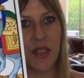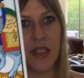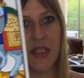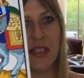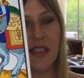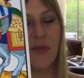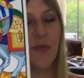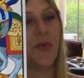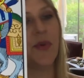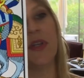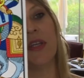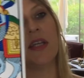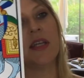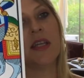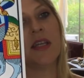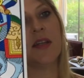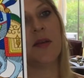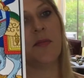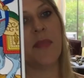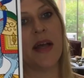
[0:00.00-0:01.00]
he's
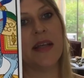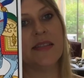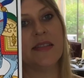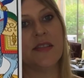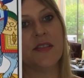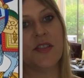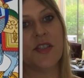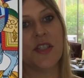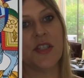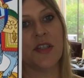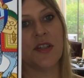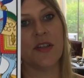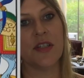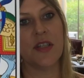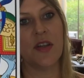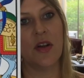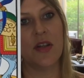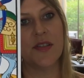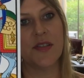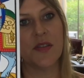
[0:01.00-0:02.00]
bringing in a message here, and
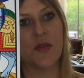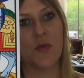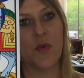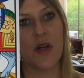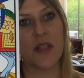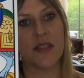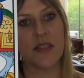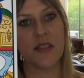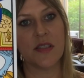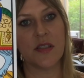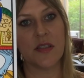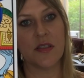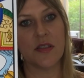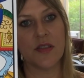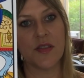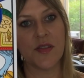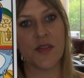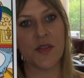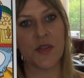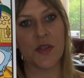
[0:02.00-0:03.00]
he also wants to
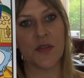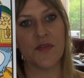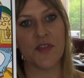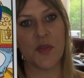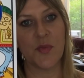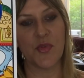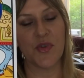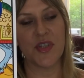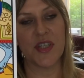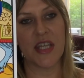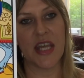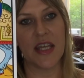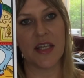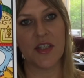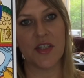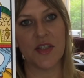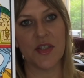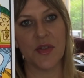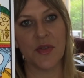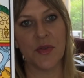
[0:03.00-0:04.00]
serve to
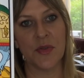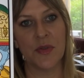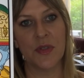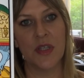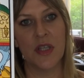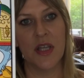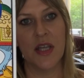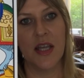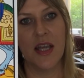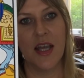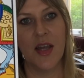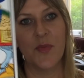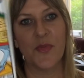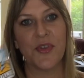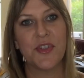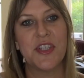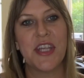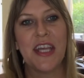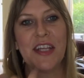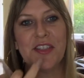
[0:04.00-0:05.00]
protect you.
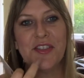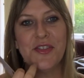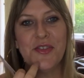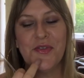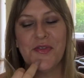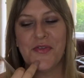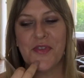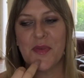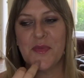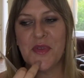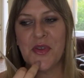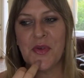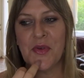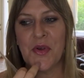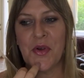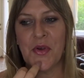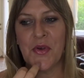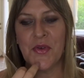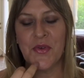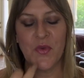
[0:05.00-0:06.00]
Protect you from your
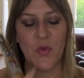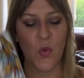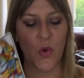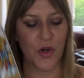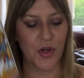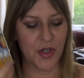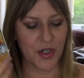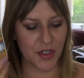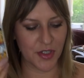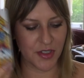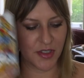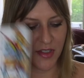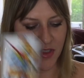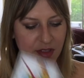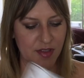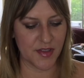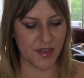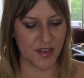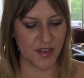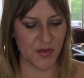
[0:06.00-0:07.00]
own
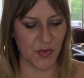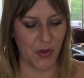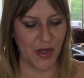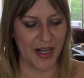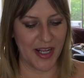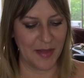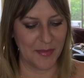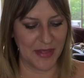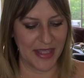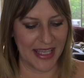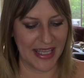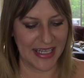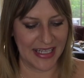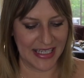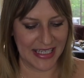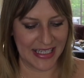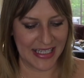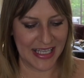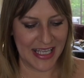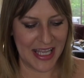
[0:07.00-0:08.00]
words is what I'm
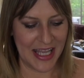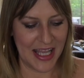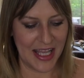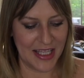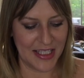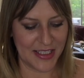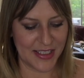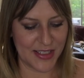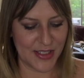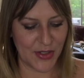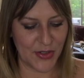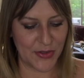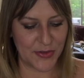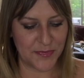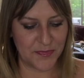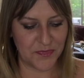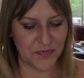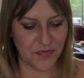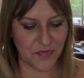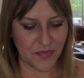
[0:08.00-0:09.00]
getting.
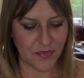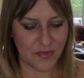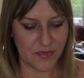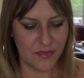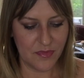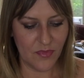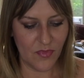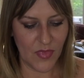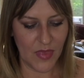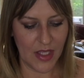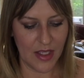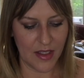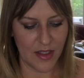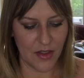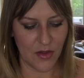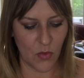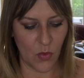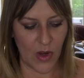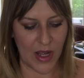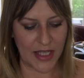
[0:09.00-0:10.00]
So
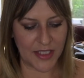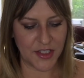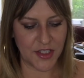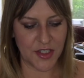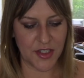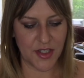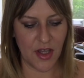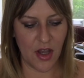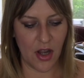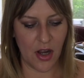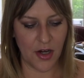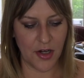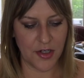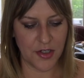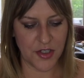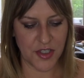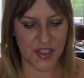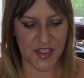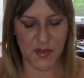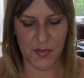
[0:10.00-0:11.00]
watch the
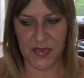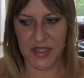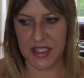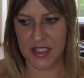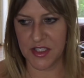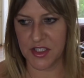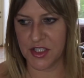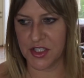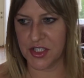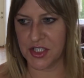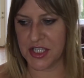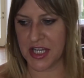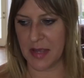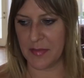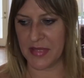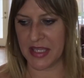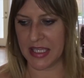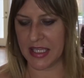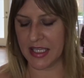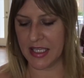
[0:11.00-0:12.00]
harsh speech,
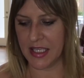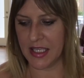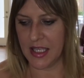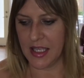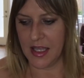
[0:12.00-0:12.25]
Gemmy.